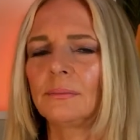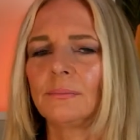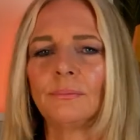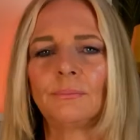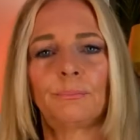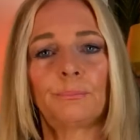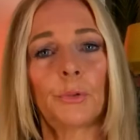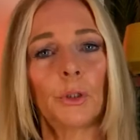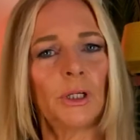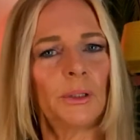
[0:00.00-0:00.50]

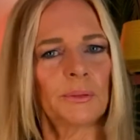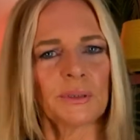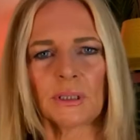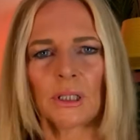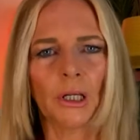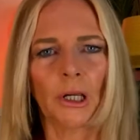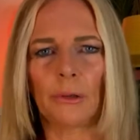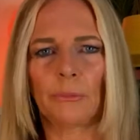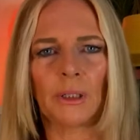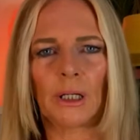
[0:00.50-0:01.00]
but he
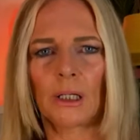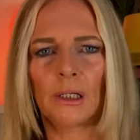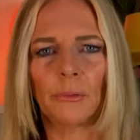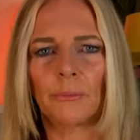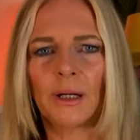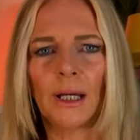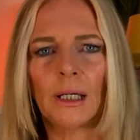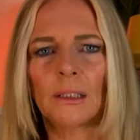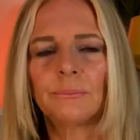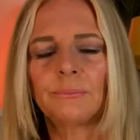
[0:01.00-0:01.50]
wasn't going
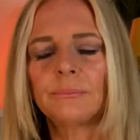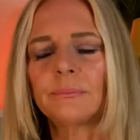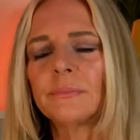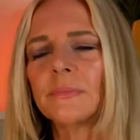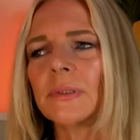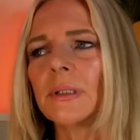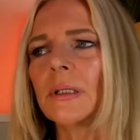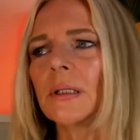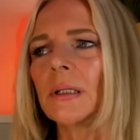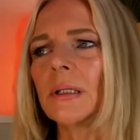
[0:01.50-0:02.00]
anywhere.
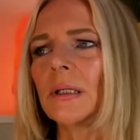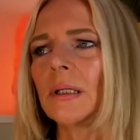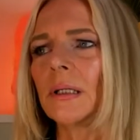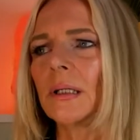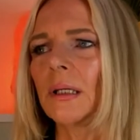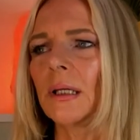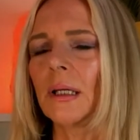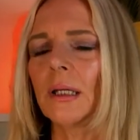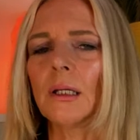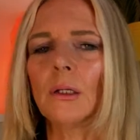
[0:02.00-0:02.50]

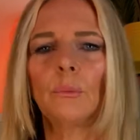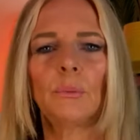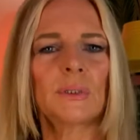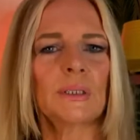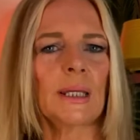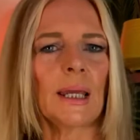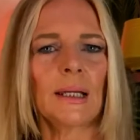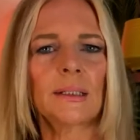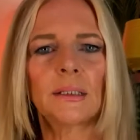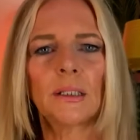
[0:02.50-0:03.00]
He was
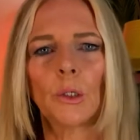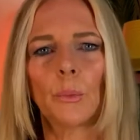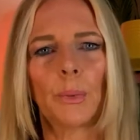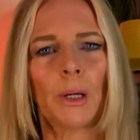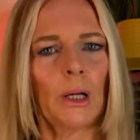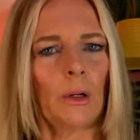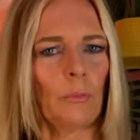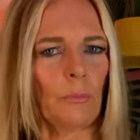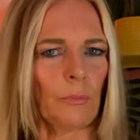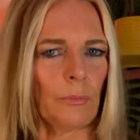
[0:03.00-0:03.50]
gadding
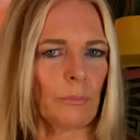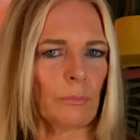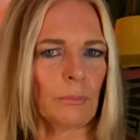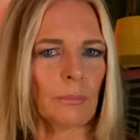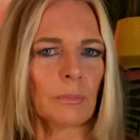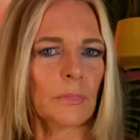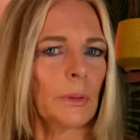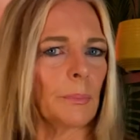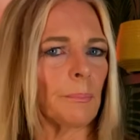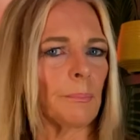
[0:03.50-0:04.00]
about
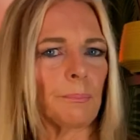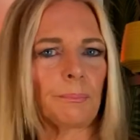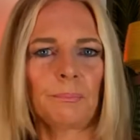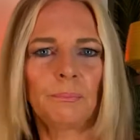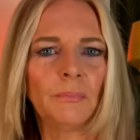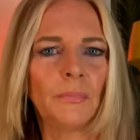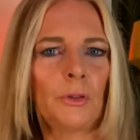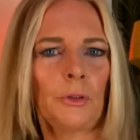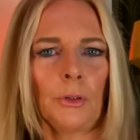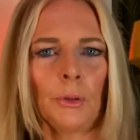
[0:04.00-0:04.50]
the
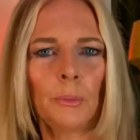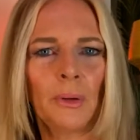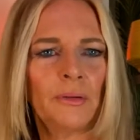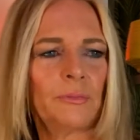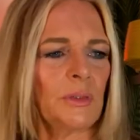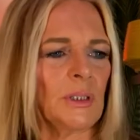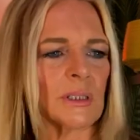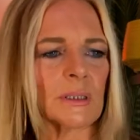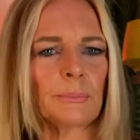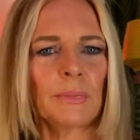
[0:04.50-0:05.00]
Hugh
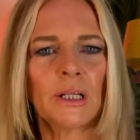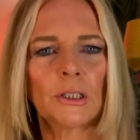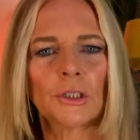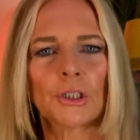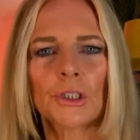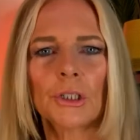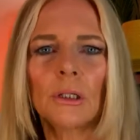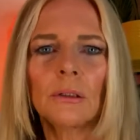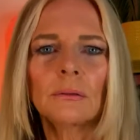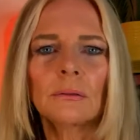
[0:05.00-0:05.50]
Hefner's
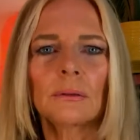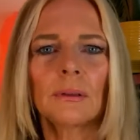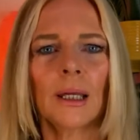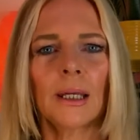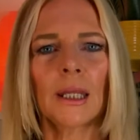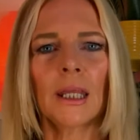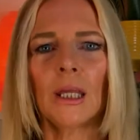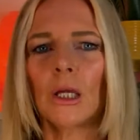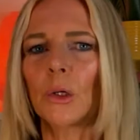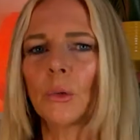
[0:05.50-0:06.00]
mansion
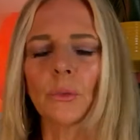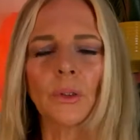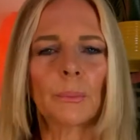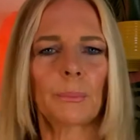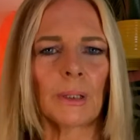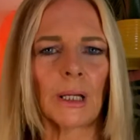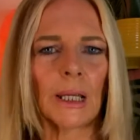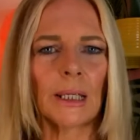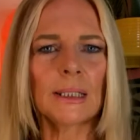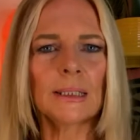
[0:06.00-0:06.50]
like he owned the
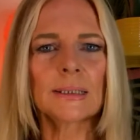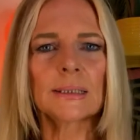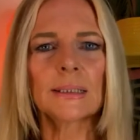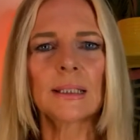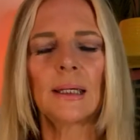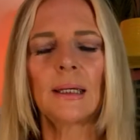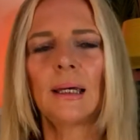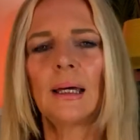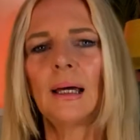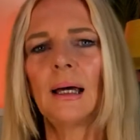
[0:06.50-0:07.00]
place,
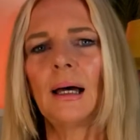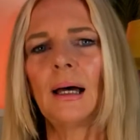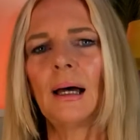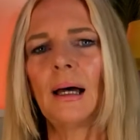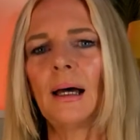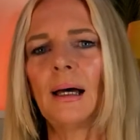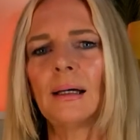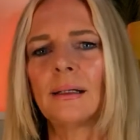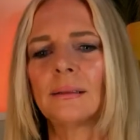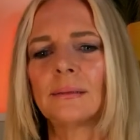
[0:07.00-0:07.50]

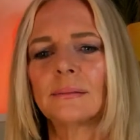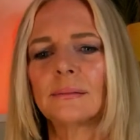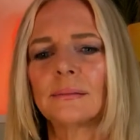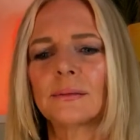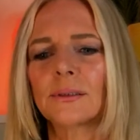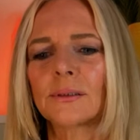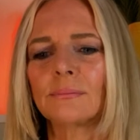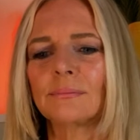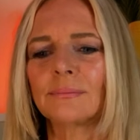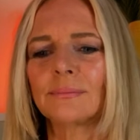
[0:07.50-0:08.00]

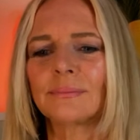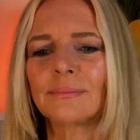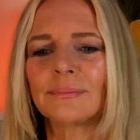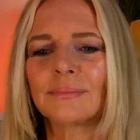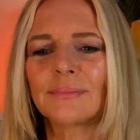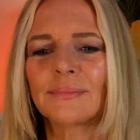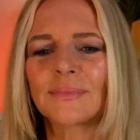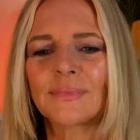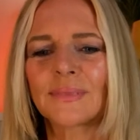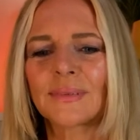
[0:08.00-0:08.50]
and
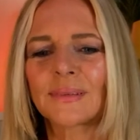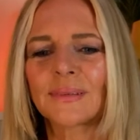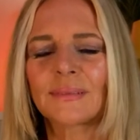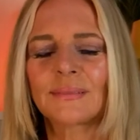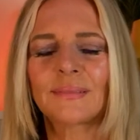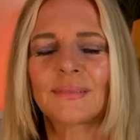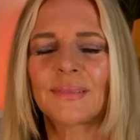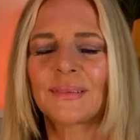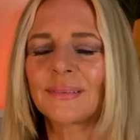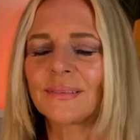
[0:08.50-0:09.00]

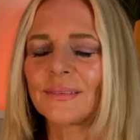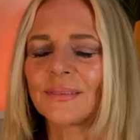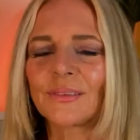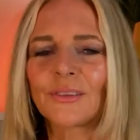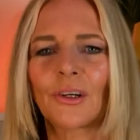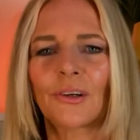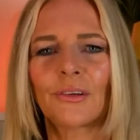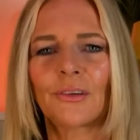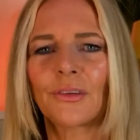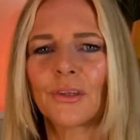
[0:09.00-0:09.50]

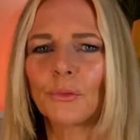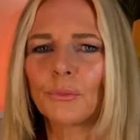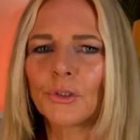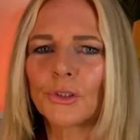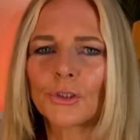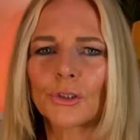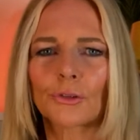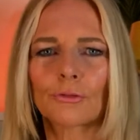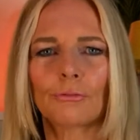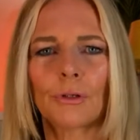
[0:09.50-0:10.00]
Dorothy was
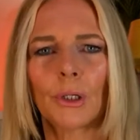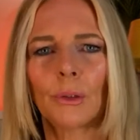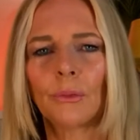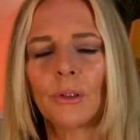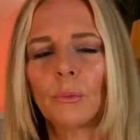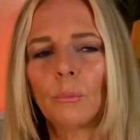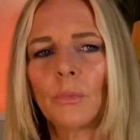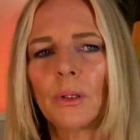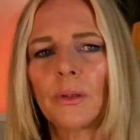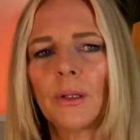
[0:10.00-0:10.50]
just
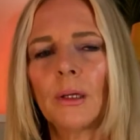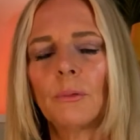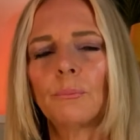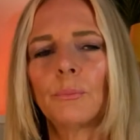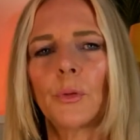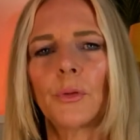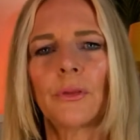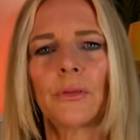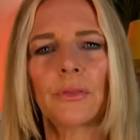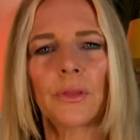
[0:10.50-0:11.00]
rolling with it.
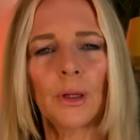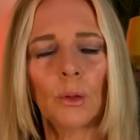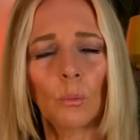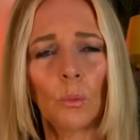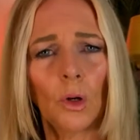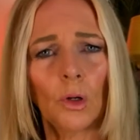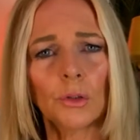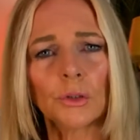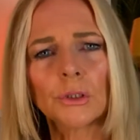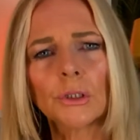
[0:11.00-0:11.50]
But the thing
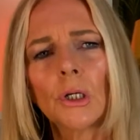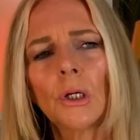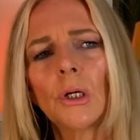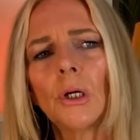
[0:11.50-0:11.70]
was,